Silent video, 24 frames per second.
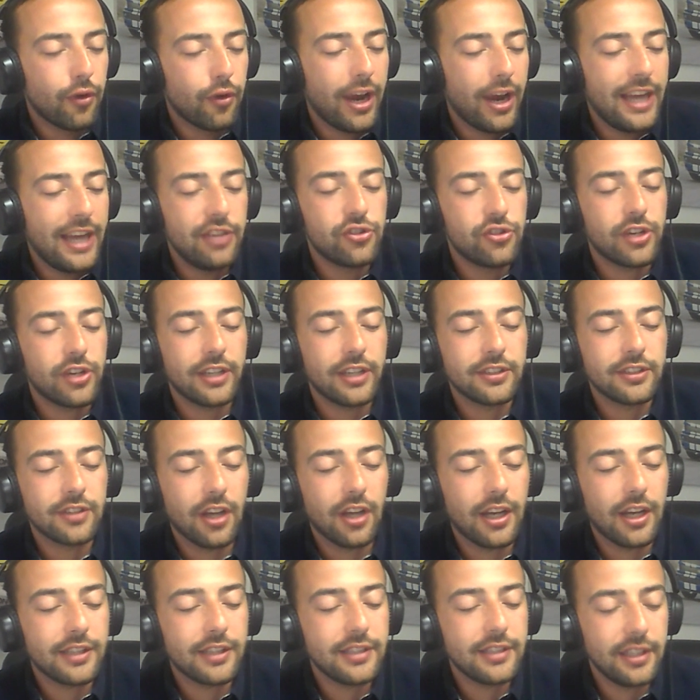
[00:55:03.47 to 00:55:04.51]
the range
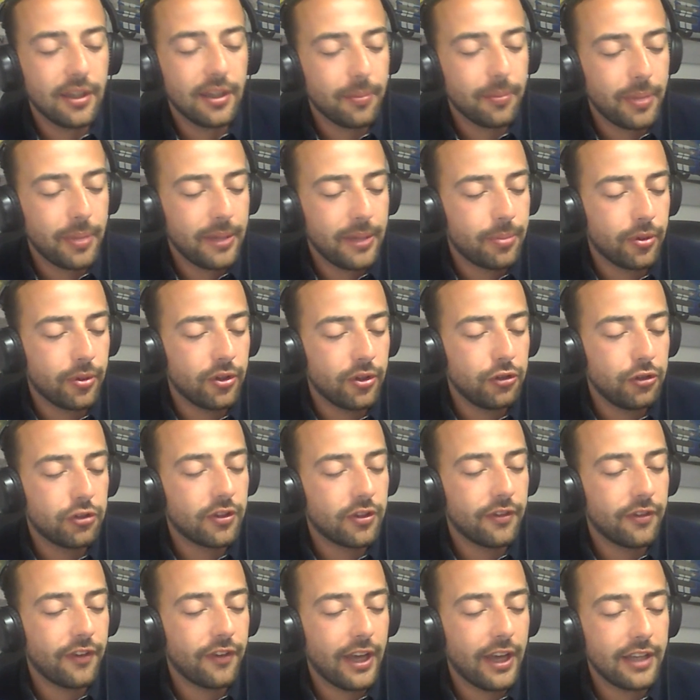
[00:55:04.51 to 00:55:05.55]
anxiety that people
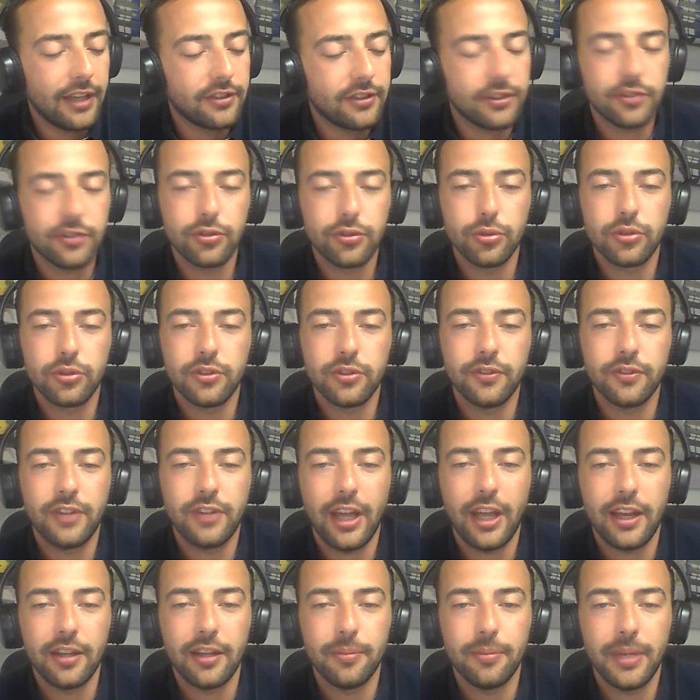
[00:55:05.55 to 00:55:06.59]
used to face is sort of
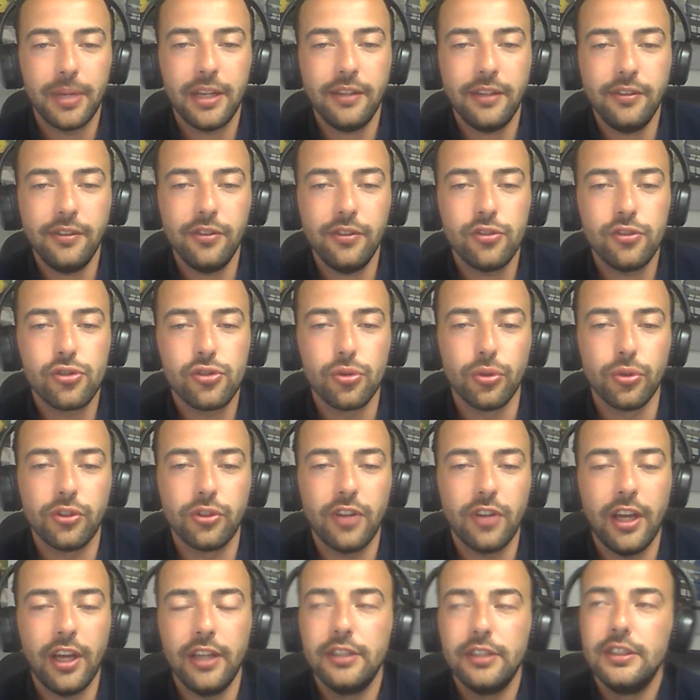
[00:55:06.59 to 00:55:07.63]
getting a bit
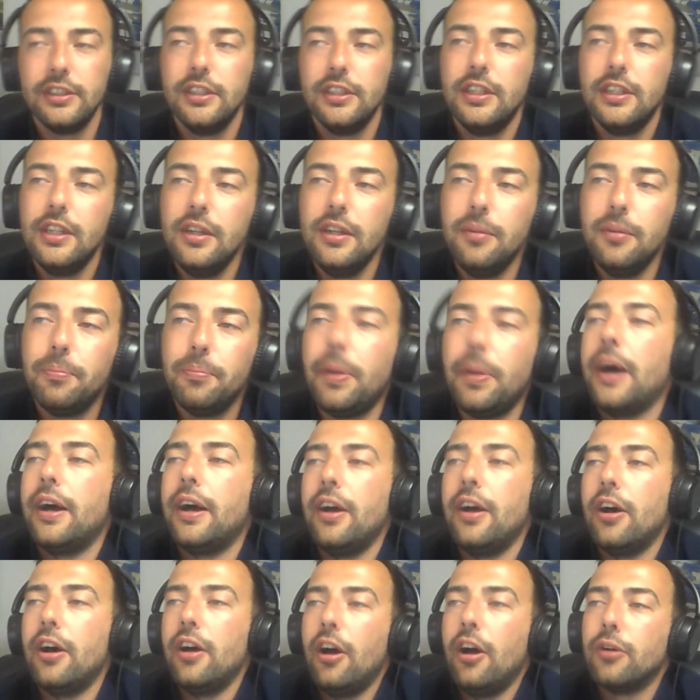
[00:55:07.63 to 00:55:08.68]
shorter.
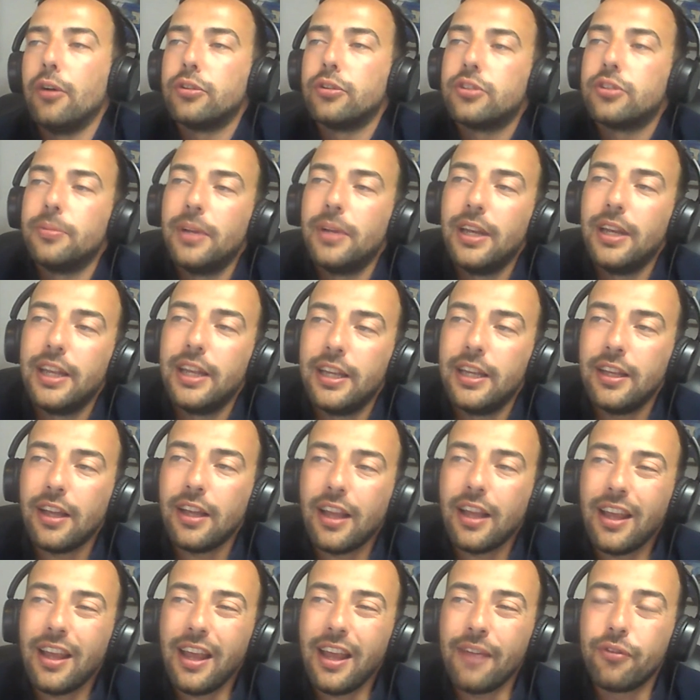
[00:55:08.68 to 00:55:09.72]
But
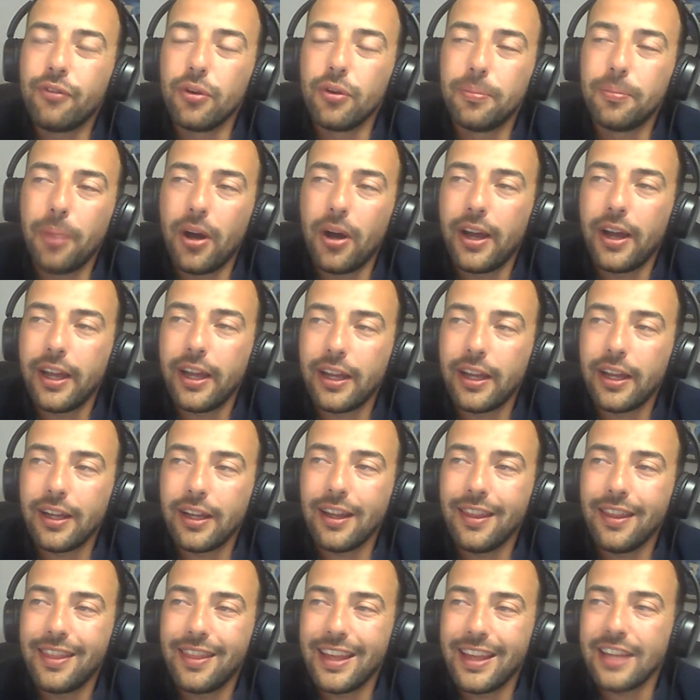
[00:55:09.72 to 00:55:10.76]
ultimately, if you're
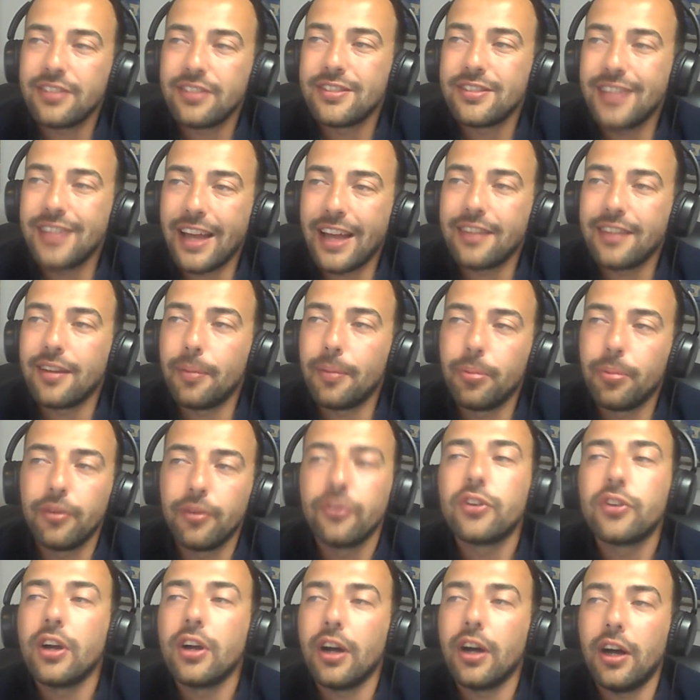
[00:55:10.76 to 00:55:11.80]
buying this setup
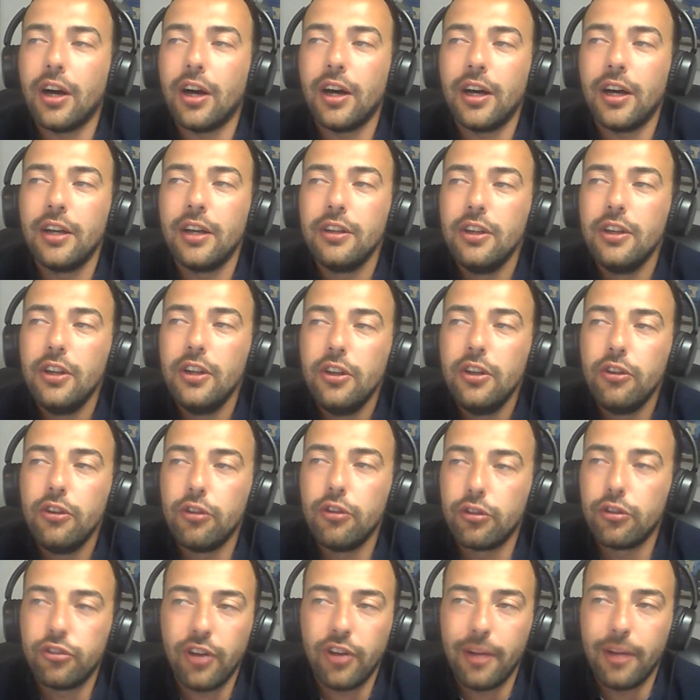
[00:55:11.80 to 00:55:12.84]
of car,
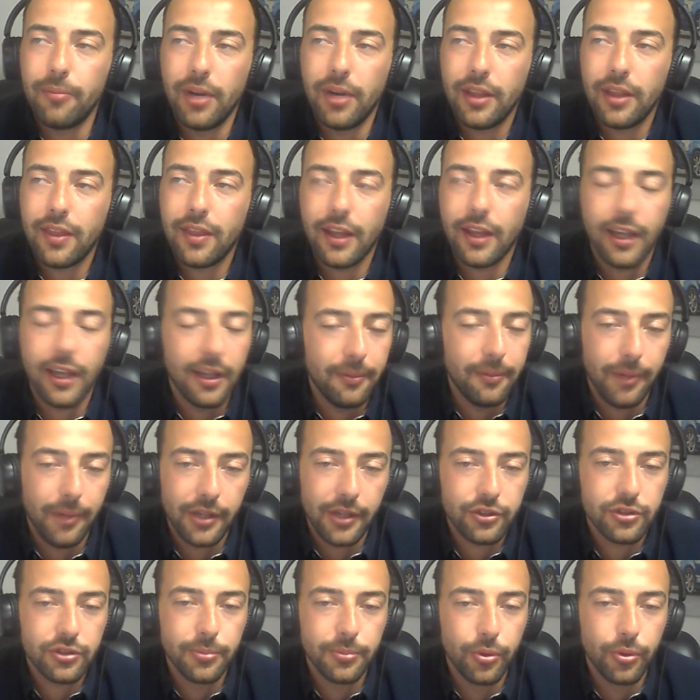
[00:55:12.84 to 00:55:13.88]
you're generally thinking
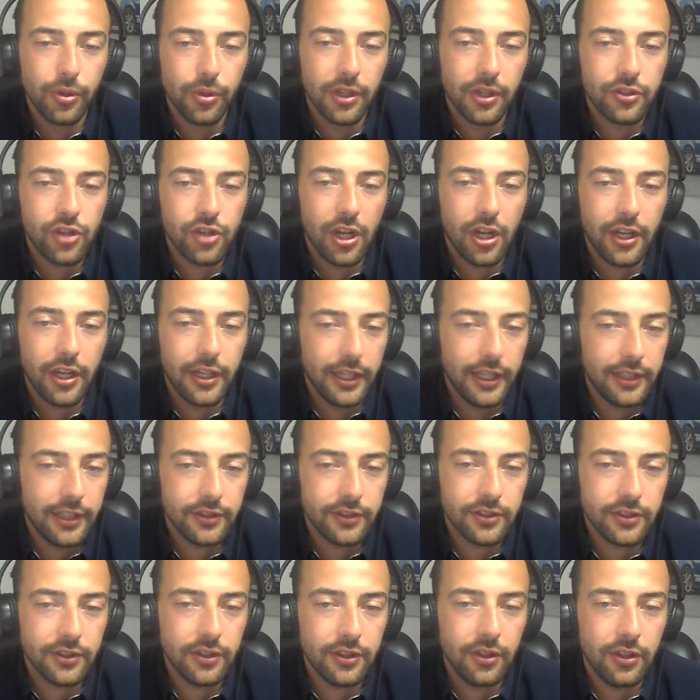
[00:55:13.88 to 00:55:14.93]
much smaller
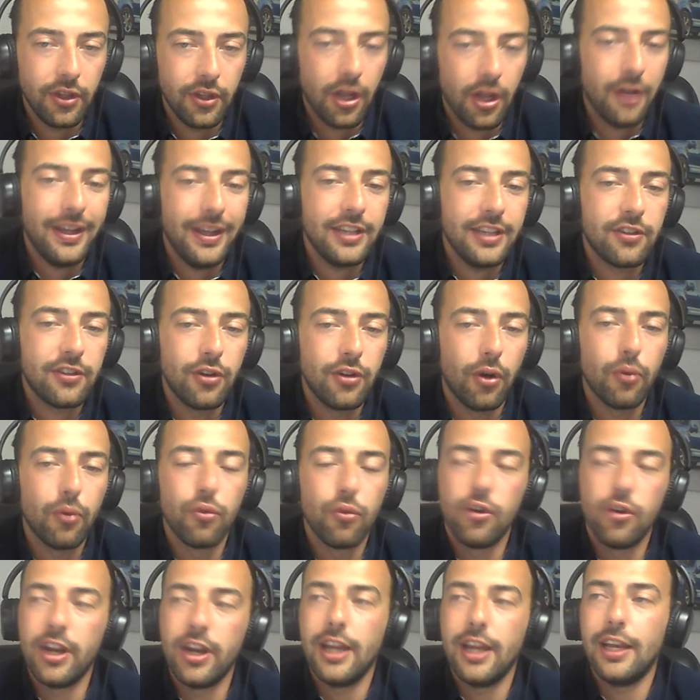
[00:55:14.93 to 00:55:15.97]
journeys. It's not
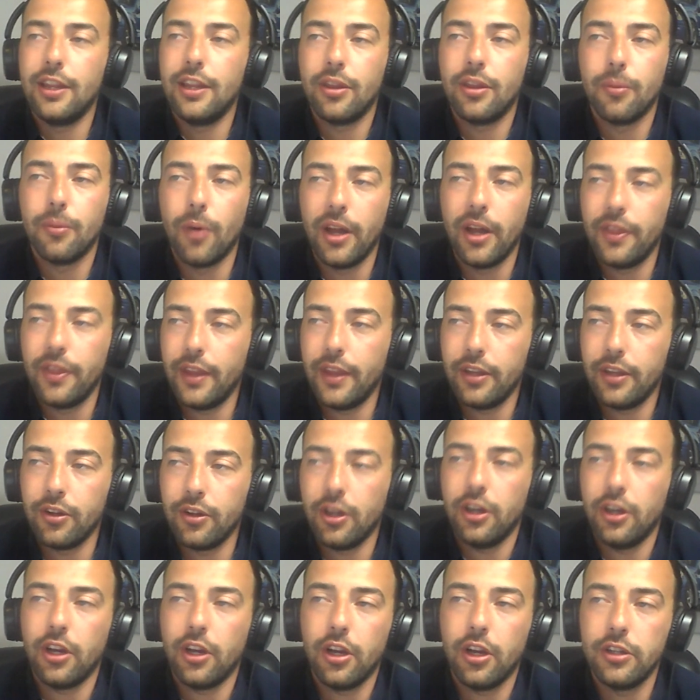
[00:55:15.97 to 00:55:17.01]
really the one that
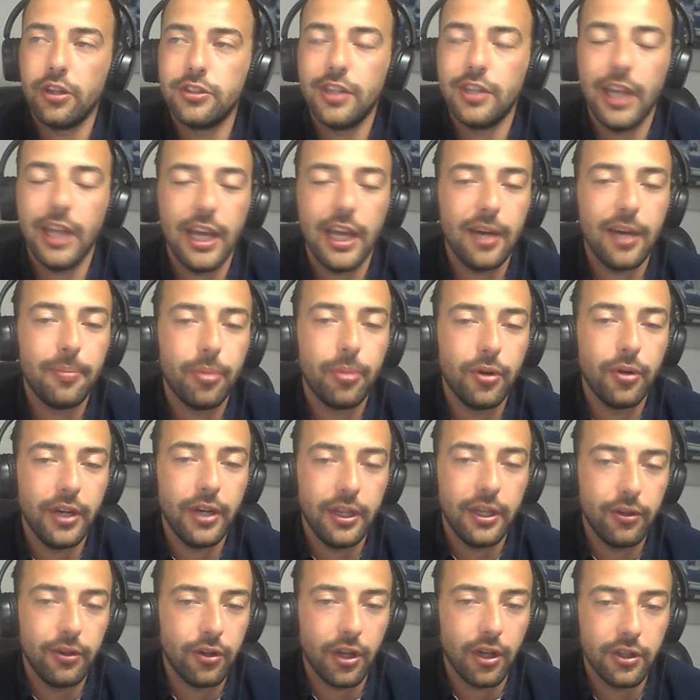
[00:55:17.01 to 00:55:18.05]
you're going to go to the
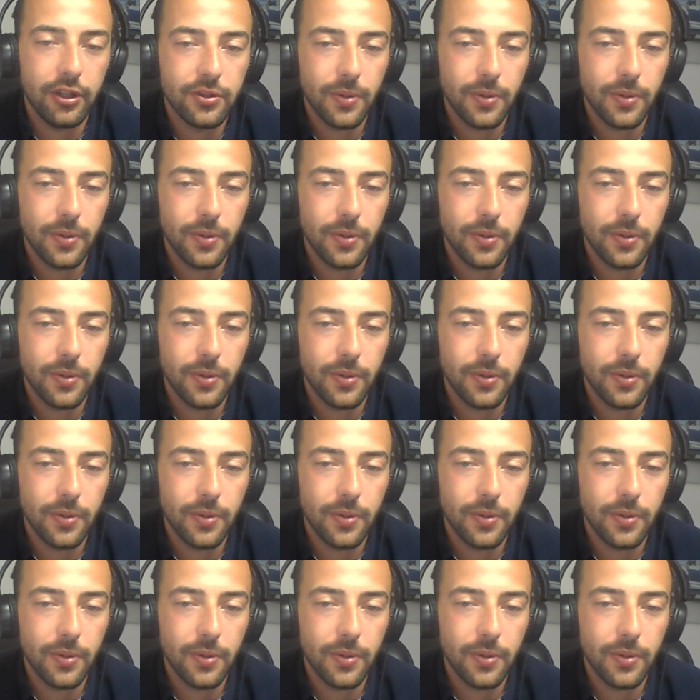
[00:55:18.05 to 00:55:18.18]
airport in